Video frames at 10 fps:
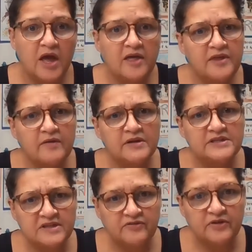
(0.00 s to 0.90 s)
There are
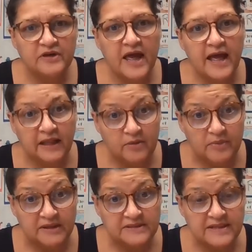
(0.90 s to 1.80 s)
different
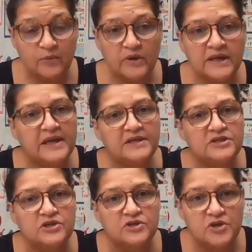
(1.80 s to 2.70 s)
elements that we need
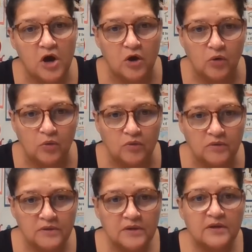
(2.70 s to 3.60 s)
to know.
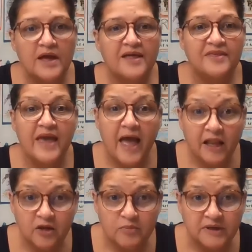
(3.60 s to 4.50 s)
The
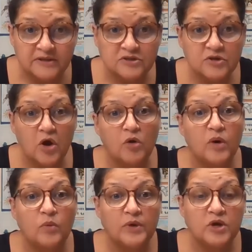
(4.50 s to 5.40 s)
elements are
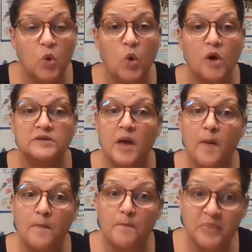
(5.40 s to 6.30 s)
what we call
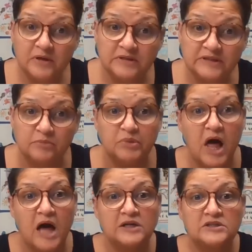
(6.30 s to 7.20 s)
building
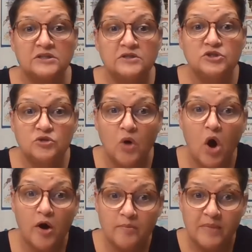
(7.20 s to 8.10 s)
blocks to
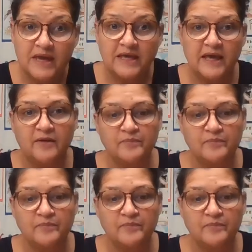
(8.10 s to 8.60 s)
art making.